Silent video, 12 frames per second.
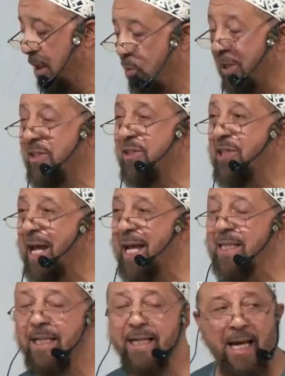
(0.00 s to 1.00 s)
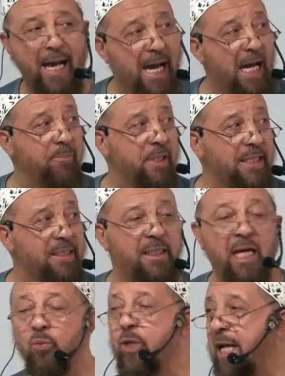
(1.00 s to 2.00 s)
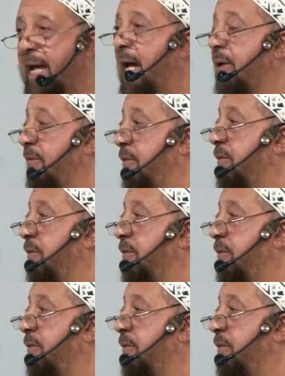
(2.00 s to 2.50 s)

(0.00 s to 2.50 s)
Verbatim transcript: With standing armies that we have,